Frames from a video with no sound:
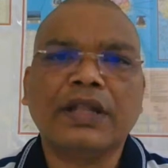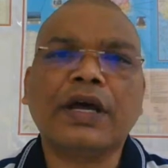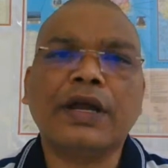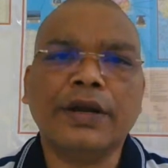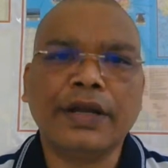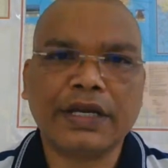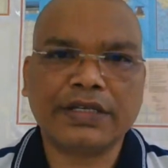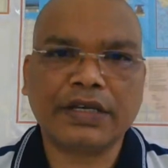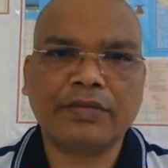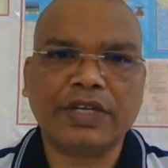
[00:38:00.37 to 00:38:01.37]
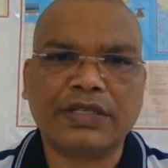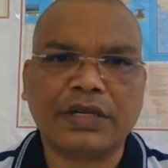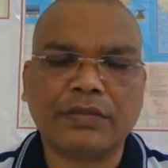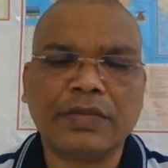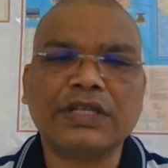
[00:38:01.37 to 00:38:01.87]
the Education
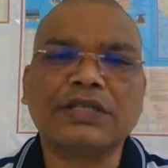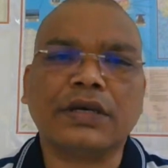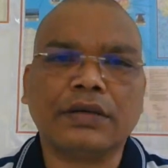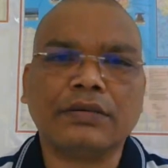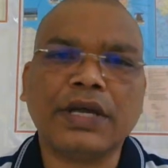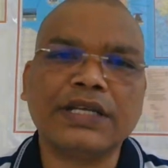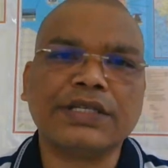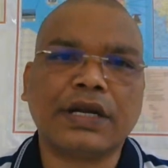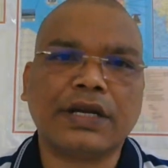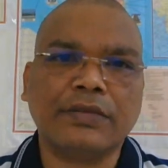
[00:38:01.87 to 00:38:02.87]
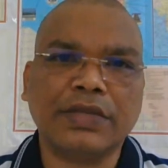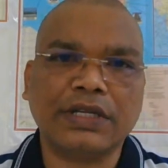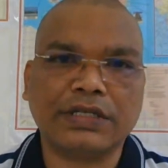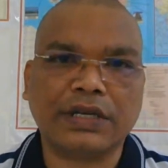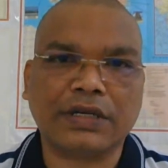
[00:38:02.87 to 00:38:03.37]
Minister, means HRD
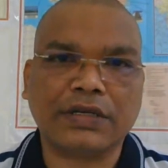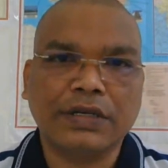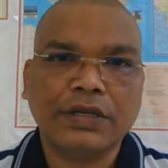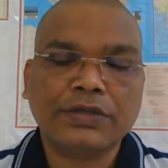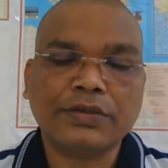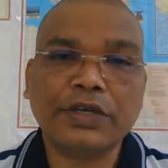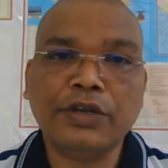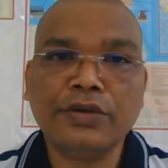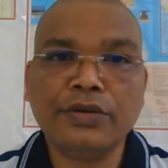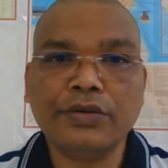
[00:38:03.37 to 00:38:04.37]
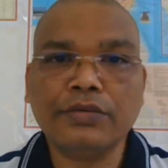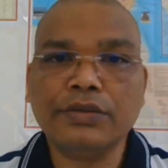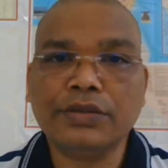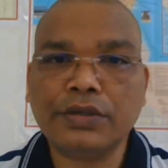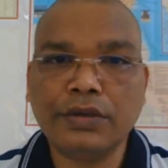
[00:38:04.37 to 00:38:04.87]
Minister. So
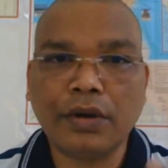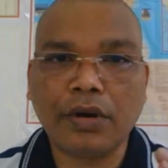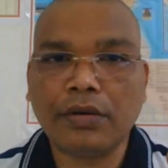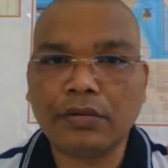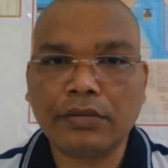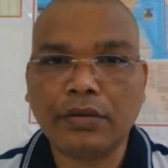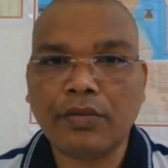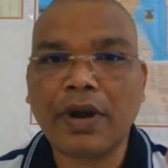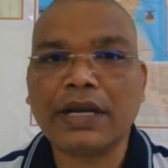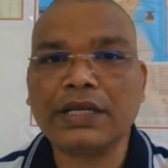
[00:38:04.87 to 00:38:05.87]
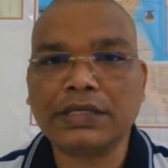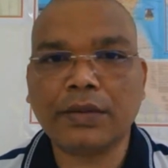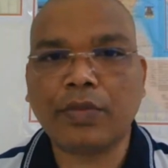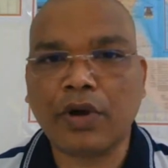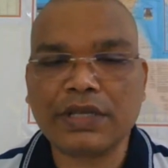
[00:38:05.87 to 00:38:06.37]
you should know what is
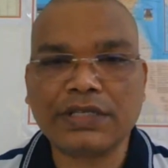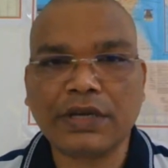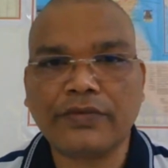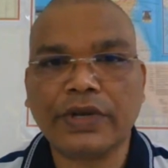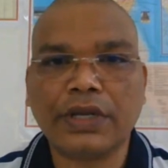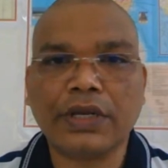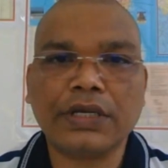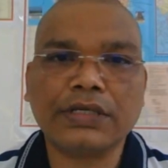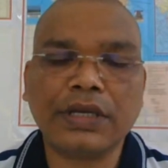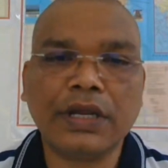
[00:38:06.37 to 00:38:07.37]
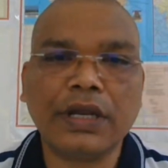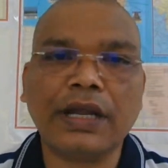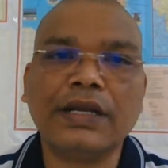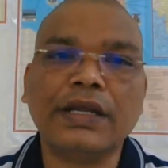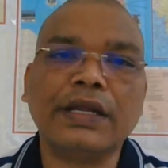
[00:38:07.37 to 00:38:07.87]
the policy of education in
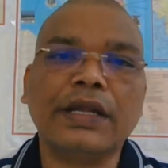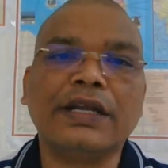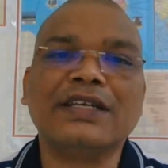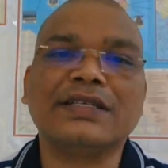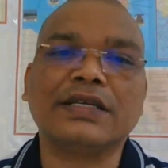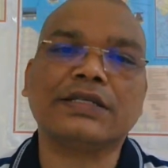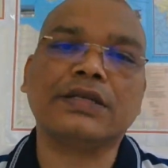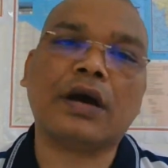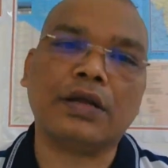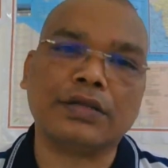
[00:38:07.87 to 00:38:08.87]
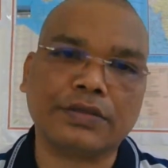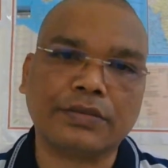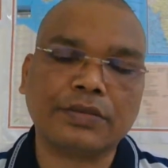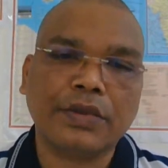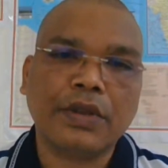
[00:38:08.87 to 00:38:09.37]
1986
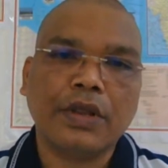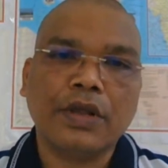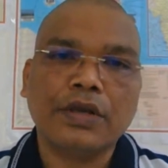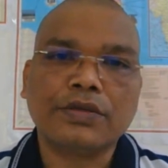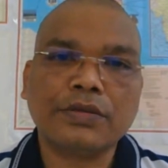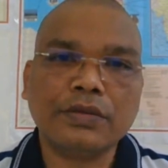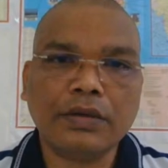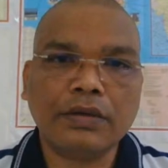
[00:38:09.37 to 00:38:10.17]
also. So